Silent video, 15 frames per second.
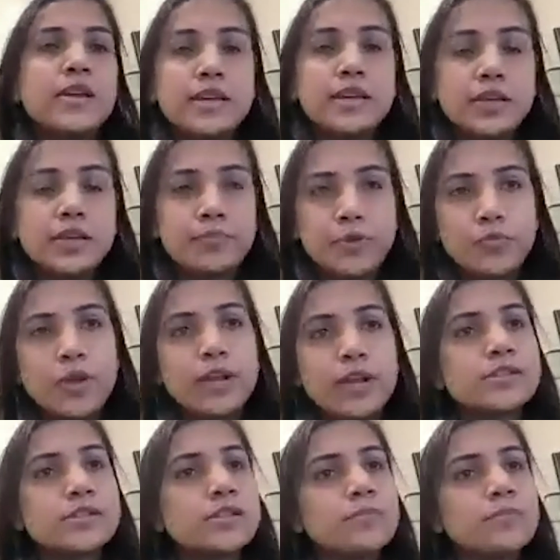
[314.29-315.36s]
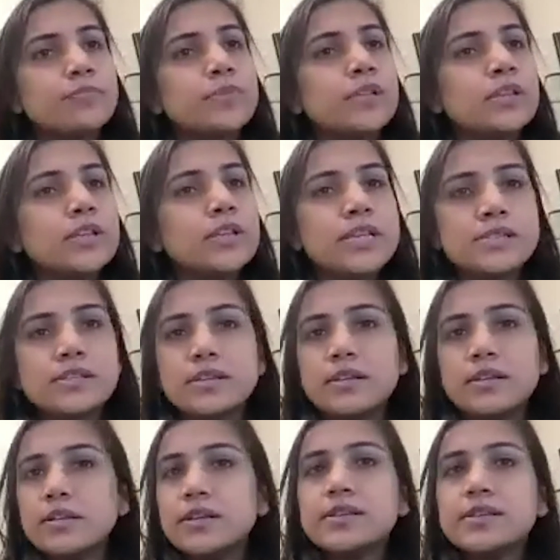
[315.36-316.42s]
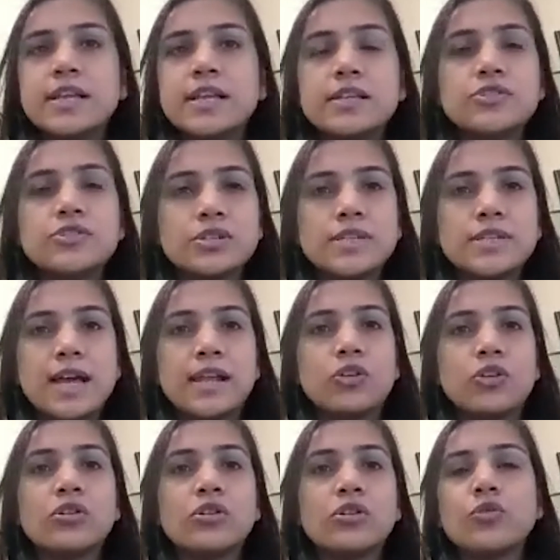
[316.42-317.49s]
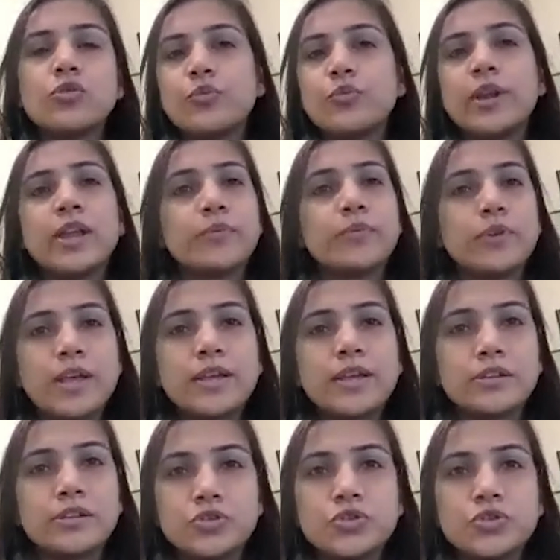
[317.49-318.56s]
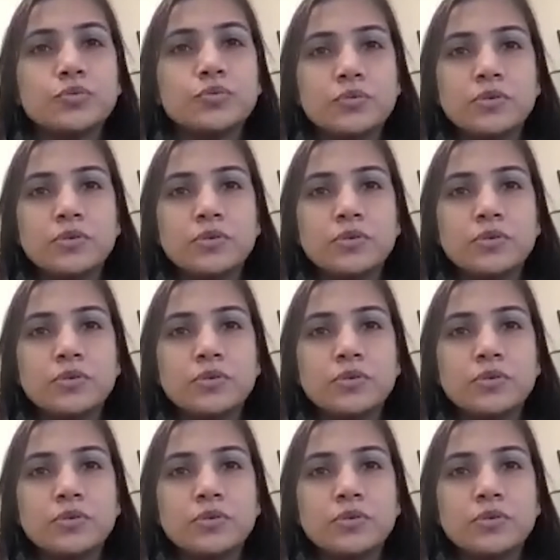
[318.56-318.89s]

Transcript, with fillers: give me very simple, easy, intelligent dialogue wherever I reach you